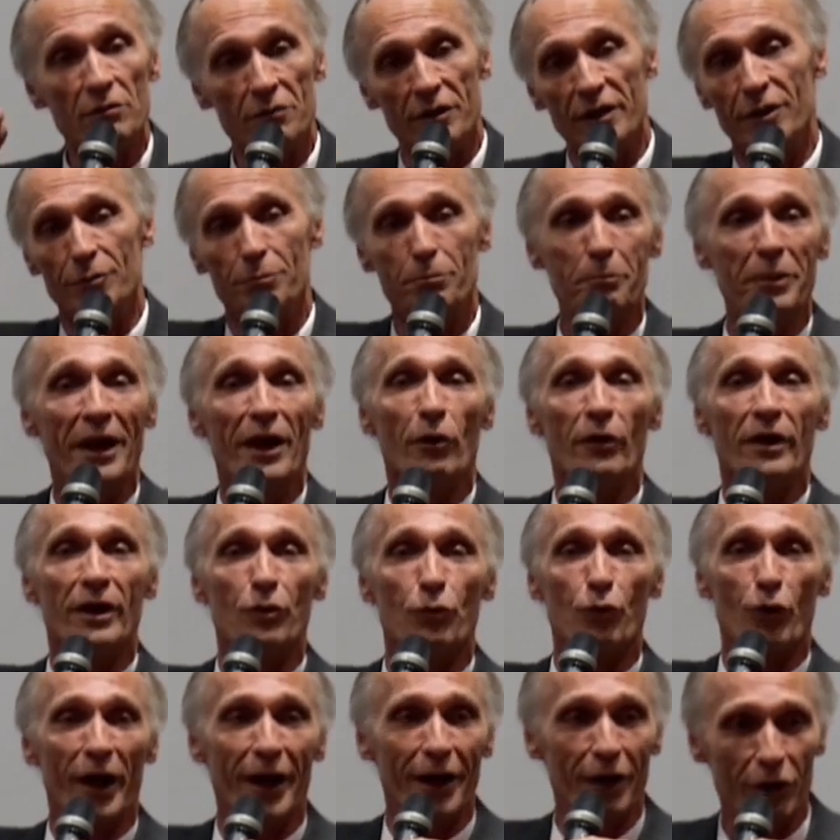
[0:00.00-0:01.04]
the Barry
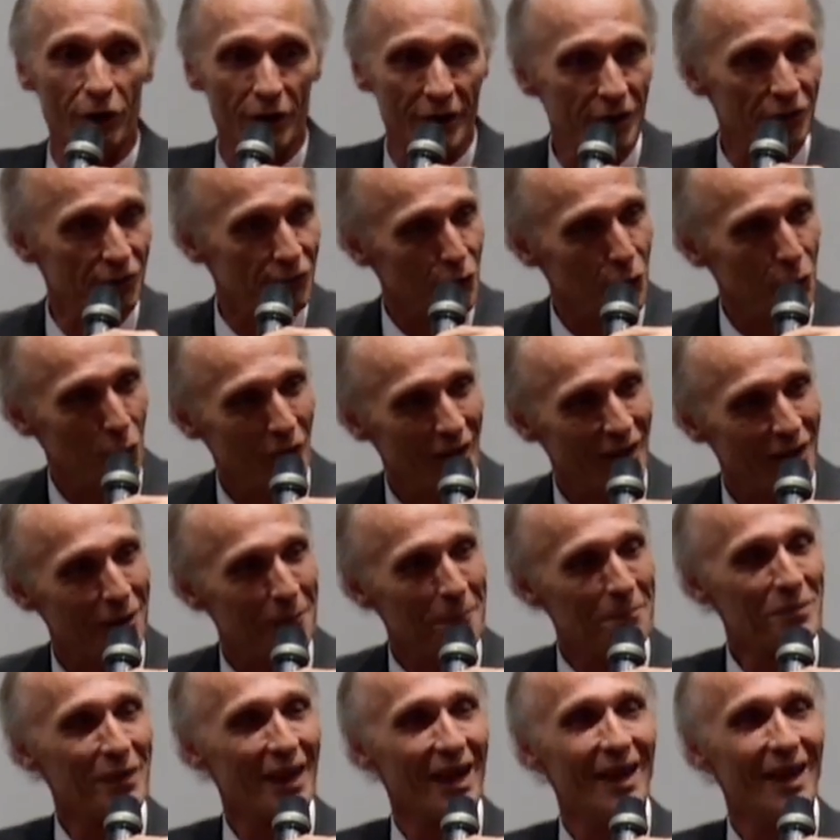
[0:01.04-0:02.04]
rail, if you will.